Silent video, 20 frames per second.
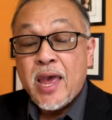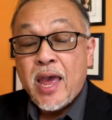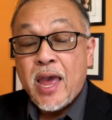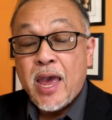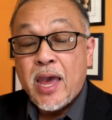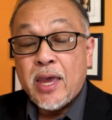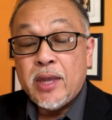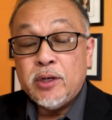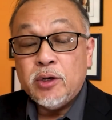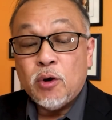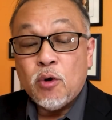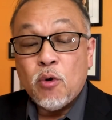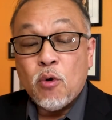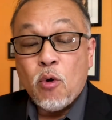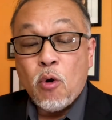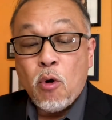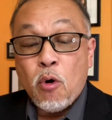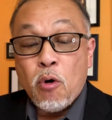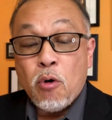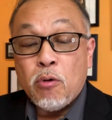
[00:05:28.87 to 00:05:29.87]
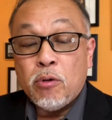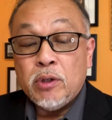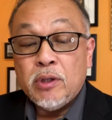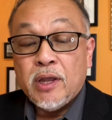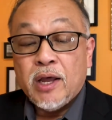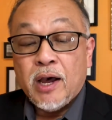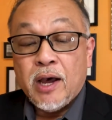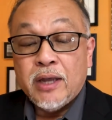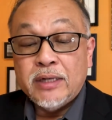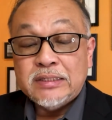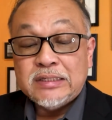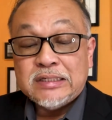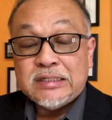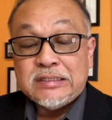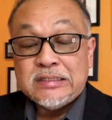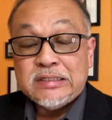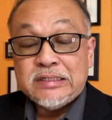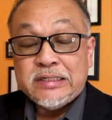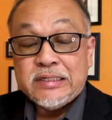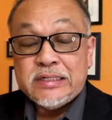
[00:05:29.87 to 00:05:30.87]
and are all
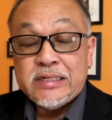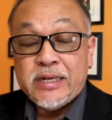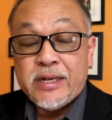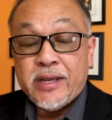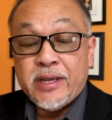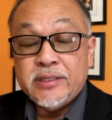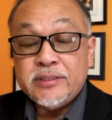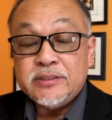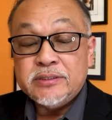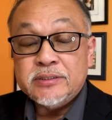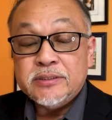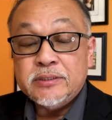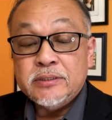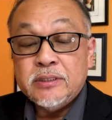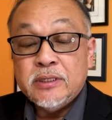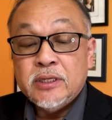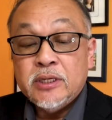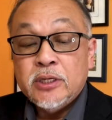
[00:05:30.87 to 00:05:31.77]
uncleanness.